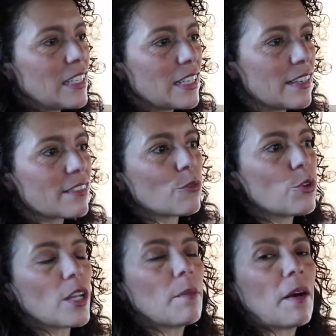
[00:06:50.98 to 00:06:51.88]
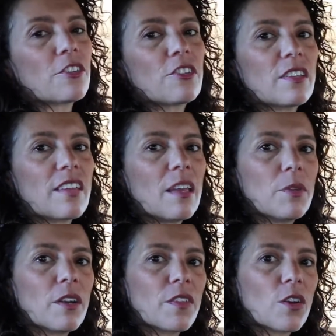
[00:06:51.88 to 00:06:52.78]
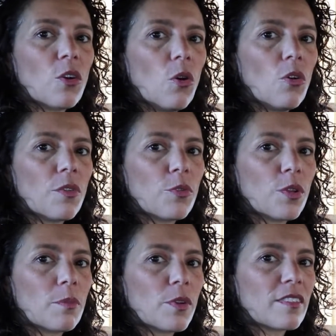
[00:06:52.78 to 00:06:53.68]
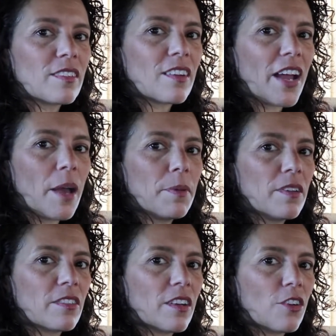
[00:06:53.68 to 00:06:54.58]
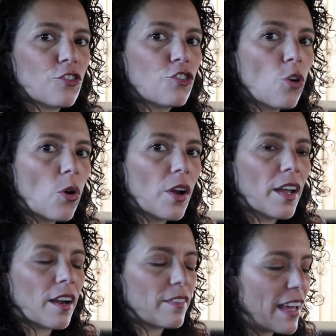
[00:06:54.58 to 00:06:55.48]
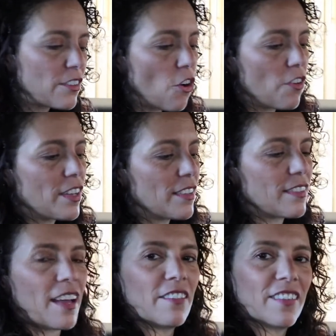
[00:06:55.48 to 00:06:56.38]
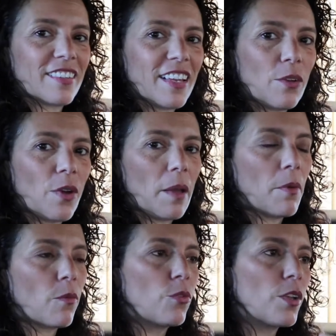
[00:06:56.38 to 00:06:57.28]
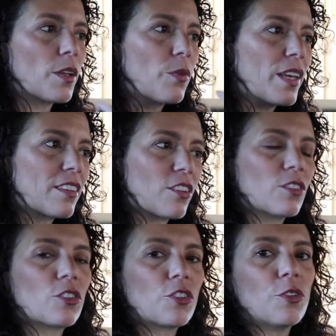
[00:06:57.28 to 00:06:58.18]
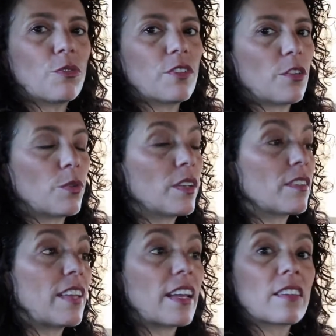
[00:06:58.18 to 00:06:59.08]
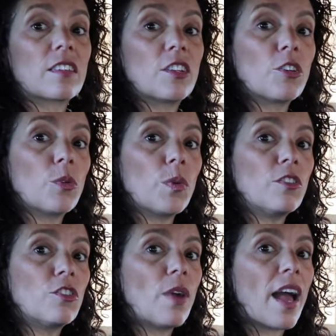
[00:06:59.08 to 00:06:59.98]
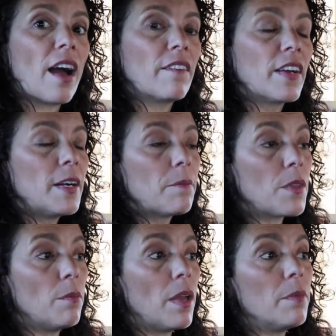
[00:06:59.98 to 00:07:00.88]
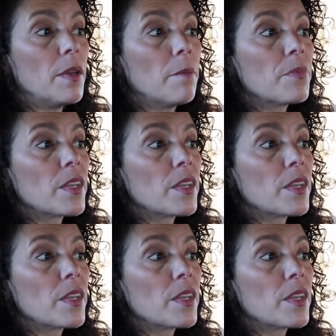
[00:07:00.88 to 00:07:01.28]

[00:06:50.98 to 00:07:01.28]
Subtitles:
it isn't really about just the attainment of the goal that really brings us our happiness and our joy. That's already inside of us anyway, but really we get to learn new things. We get to take a skill that we do have and maybe,